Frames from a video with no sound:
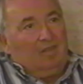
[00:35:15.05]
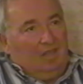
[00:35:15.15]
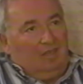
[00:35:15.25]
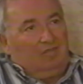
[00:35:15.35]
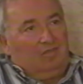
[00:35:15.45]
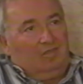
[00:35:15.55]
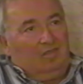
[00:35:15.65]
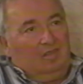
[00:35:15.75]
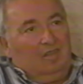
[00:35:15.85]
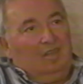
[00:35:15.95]
Yes.
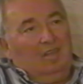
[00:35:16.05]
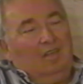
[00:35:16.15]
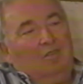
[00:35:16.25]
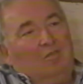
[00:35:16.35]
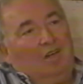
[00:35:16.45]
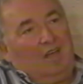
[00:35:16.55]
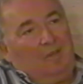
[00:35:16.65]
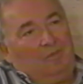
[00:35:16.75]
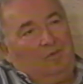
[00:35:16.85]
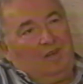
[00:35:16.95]
And there were a
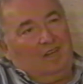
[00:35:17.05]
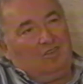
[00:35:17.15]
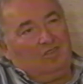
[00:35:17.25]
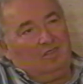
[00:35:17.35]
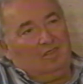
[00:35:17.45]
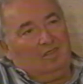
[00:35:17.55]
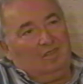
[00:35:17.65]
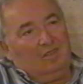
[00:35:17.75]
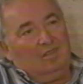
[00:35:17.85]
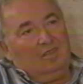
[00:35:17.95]
couple Russian
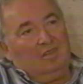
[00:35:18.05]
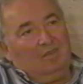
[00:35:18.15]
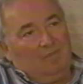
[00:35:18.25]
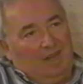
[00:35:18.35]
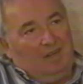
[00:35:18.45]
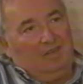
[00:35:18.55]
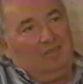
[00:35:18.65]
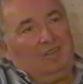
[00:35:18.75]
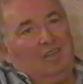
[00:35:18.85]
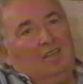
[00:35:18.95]

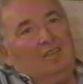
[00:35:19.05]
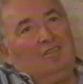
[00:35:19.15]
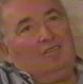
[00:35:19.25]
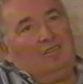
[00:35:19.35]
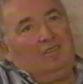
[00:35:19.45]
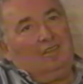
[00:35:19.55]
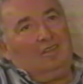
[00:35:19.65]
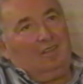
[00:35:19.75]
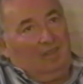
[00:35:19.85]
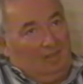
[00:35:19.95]
partisans,
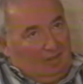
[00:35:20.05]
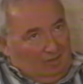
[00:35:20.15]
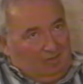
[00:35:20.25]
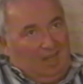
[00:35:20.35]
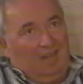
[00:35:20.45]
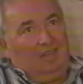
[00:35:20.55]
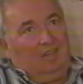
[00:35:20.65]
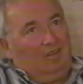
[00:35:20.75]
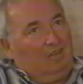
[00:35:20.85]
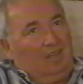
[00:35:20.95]
and this guy,
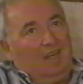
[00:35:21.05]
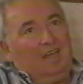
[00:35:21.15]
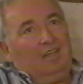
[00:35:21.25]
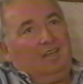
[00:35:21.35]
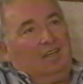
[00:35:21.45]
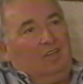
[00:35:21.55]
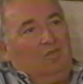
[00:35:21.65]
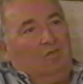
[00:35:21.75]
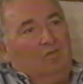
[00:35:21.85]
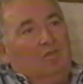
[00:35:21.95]
the only guy that I
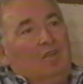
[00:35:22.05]
knew,